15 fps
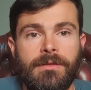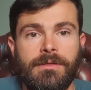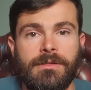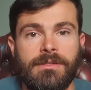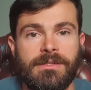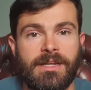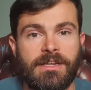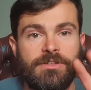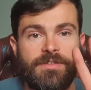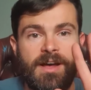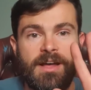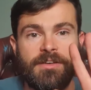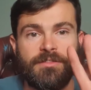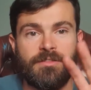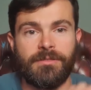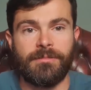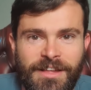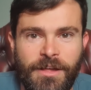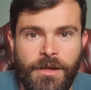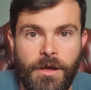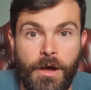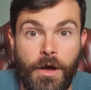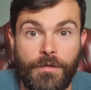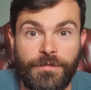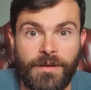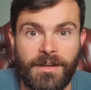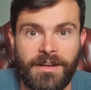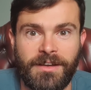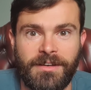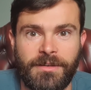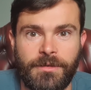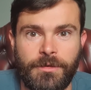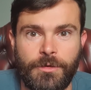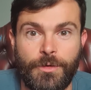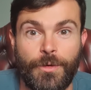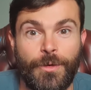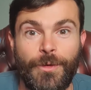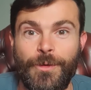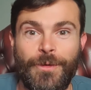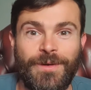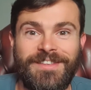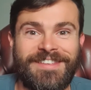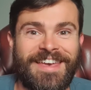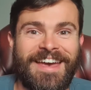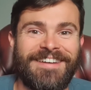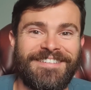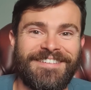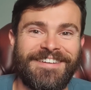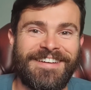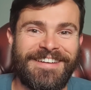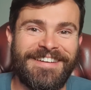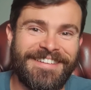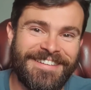Stage 5, off lead. Oh, scary, right?